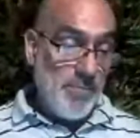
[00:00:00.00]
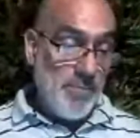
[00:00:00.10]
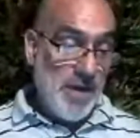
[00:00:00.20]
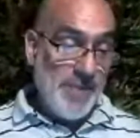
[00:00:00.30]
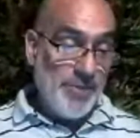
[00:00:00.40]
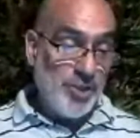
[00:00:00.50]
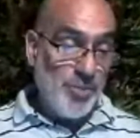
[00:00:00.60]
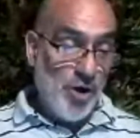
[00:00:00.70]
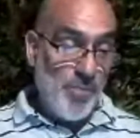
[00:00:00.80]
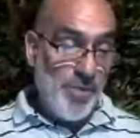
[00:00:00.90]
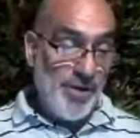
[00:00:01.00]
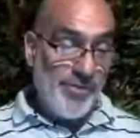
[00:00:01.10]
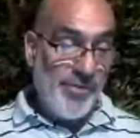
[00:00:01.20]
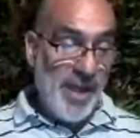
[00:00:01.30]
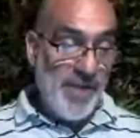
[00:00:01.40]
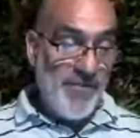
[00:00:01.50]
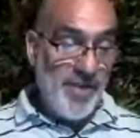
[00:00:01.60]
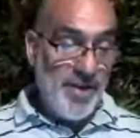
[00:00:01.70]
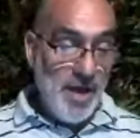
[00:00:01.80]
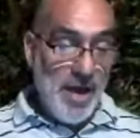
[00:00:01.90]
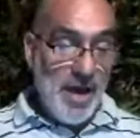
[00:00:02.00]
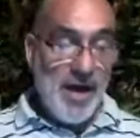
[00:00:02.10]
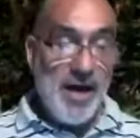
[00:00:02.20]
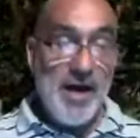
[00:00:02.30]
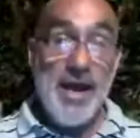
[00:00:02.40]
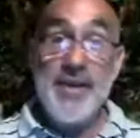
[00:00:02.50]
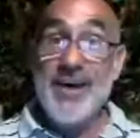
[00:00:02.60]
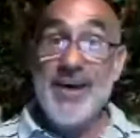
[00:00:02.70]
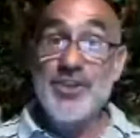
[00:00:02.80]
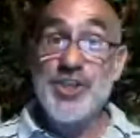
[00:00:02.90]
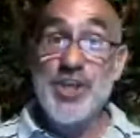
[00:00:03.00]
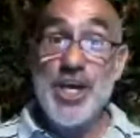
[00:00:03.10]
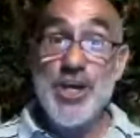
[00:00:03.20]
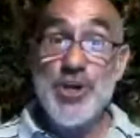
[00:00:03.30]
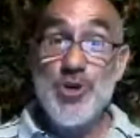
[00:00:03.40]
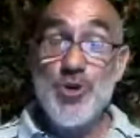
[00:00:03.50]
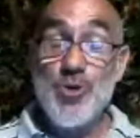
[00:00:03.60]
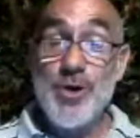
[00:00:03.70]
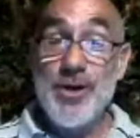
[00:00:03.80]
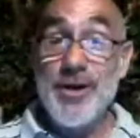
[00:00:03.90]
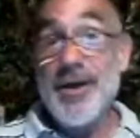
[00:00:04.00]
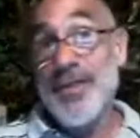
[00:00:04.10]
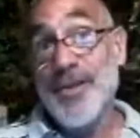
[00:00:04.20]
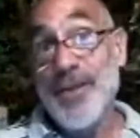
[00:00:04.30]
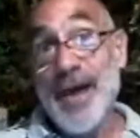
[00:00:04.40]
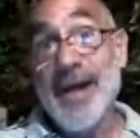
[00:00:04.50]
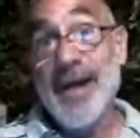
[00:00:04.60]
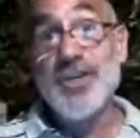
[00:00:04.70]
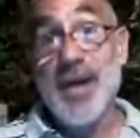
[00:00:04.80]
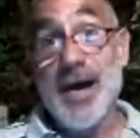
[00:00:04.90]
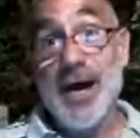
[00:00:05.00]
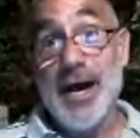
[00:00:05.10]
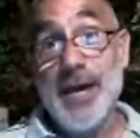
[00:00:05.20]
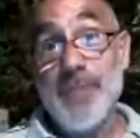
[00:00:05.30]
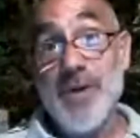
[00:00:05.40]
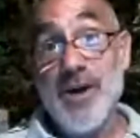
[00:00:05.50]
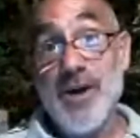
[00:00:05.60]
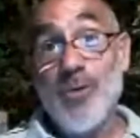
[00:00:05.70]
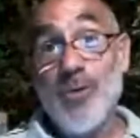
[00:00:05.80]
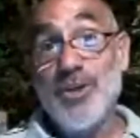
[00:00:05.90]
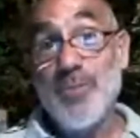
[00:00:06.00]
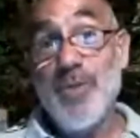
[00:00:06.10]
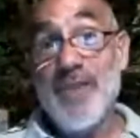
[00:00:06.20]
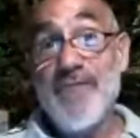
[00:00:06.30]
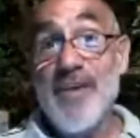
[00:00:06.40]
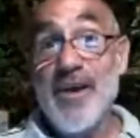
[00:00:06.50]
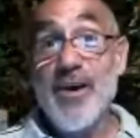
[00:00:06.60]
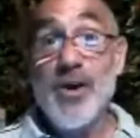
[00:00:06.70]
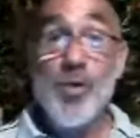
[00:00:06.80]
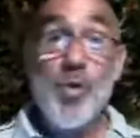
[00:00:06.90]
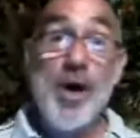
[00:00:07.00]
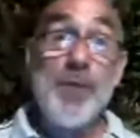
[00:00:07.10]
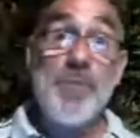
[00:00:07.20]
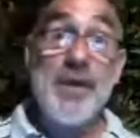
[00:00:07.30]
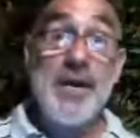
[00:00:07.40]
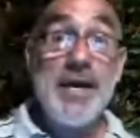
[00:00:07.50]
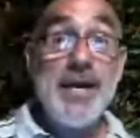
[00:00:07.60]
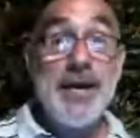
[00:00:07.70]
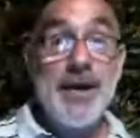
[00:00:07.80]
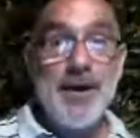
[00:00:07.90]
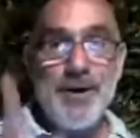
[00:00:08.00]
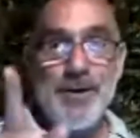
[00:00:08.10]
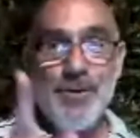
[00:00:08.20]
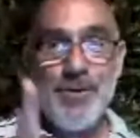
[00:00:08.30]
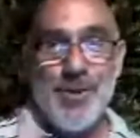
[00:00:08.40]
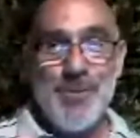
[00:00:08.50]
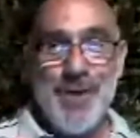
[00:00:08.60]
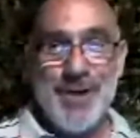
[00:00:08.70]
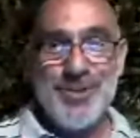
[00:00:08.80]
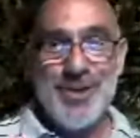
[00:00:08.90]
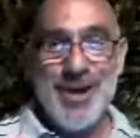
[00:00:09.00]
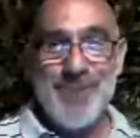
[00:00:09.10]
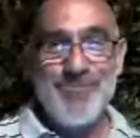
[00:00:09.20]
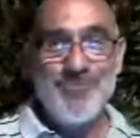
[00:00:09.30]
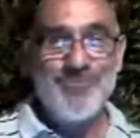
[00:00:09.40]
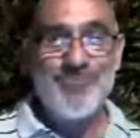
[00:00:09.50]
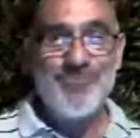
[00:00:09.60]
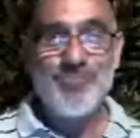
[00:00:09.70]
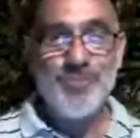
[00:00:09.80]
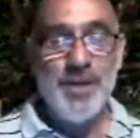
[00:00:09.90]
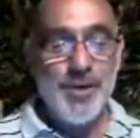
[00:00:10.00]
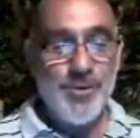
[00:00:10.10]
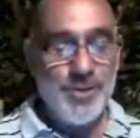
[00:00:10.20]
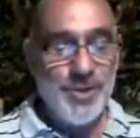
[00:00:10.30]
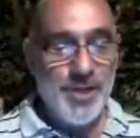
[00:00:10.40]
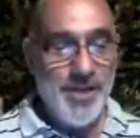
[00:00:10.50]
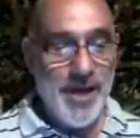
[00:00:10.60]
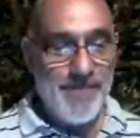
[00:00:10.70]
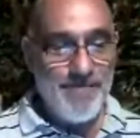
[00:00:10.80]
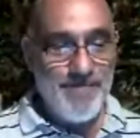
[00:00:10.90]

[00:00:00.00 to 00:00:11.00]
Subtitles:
My name is Small Biz David, and I'll see you the next time. Which may very well be the best time. We'll see you then.